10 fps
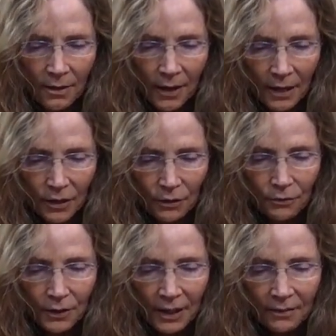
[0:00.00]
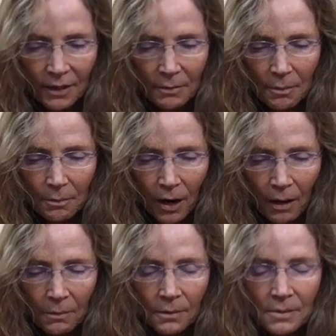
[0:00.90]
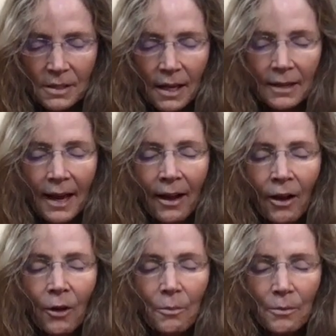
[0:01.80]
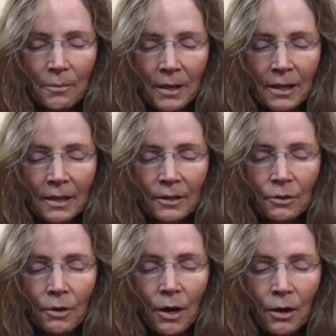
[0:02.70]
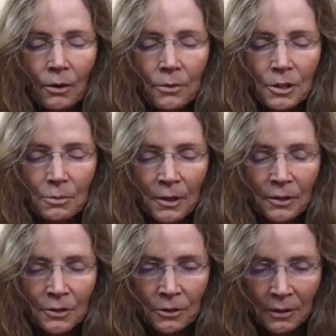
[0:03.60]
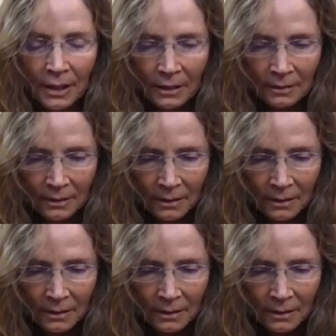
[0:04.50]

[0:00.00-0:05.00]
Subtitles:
Thank you for giving me problems that help me grow spiritually.